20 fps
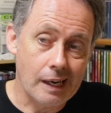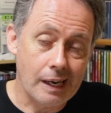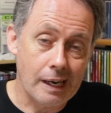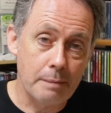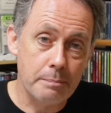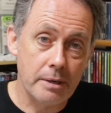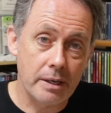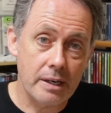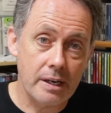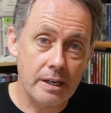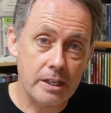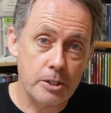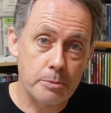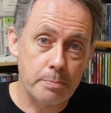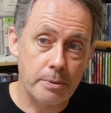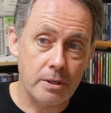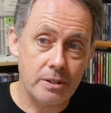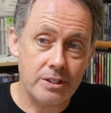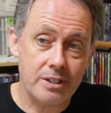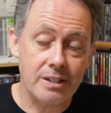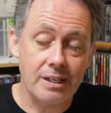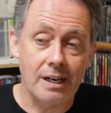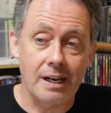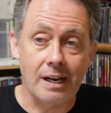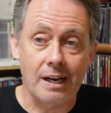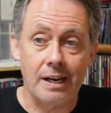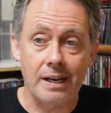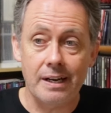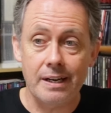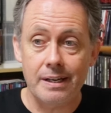not an expert.
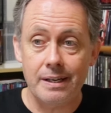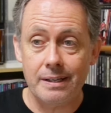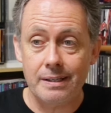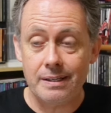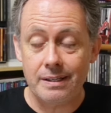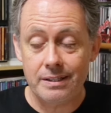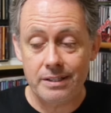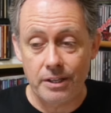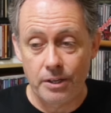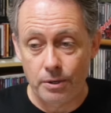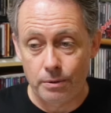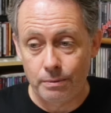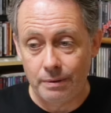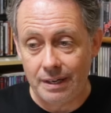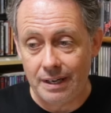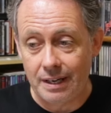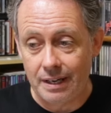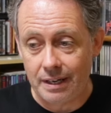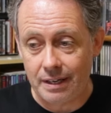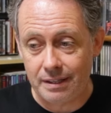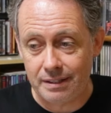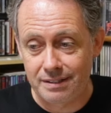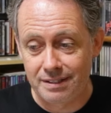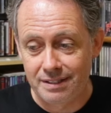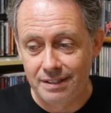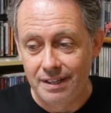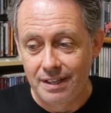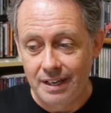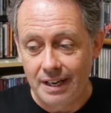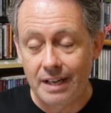
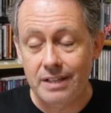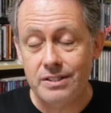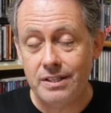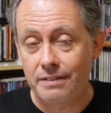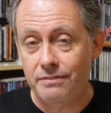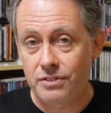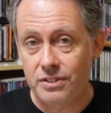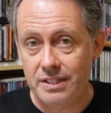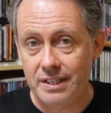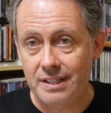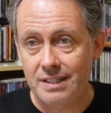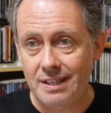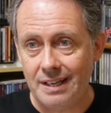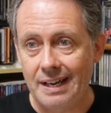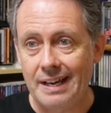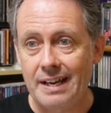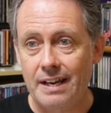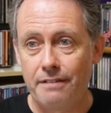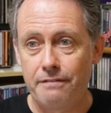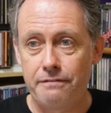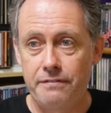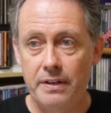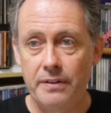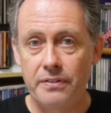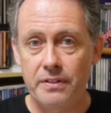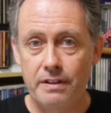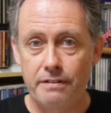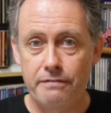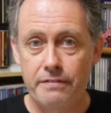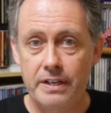As I've said, I have
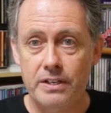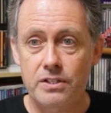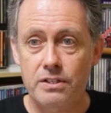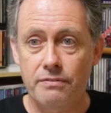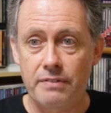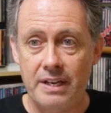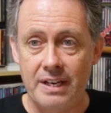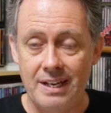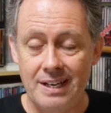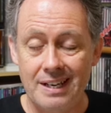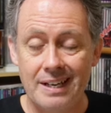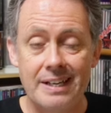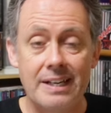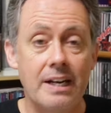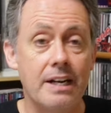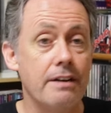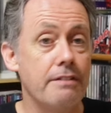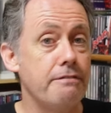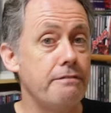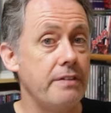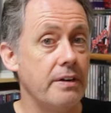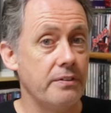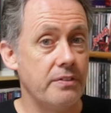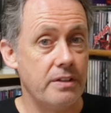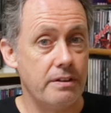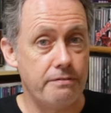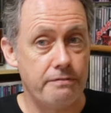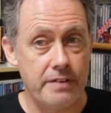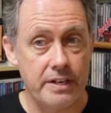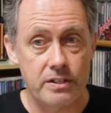felt the effects of AI, I have felt
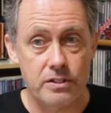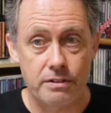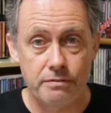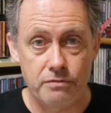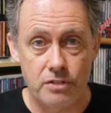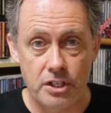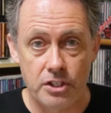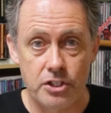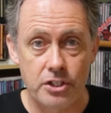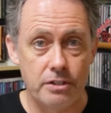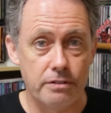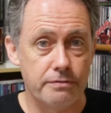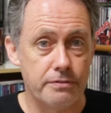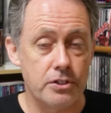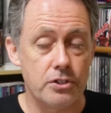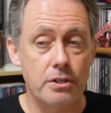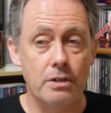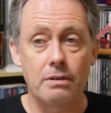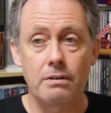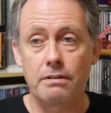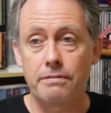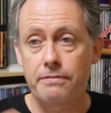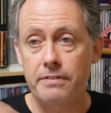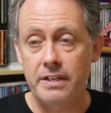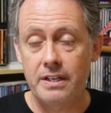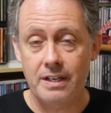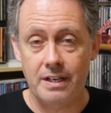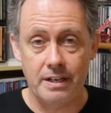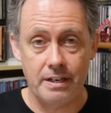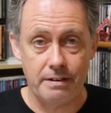the effects of digital
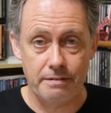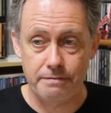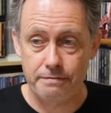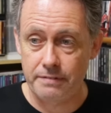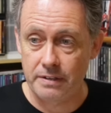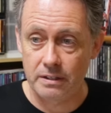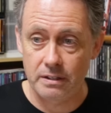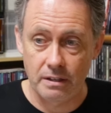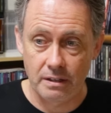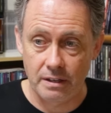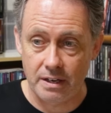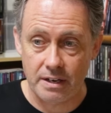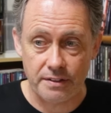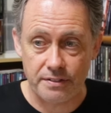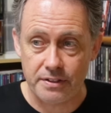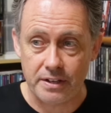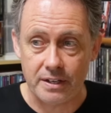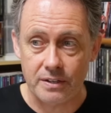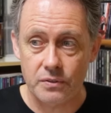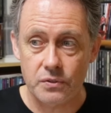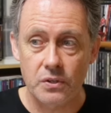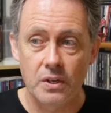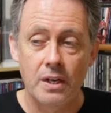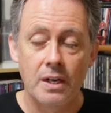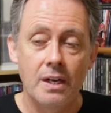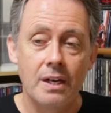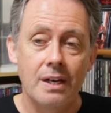photography, I have felt a lot of things.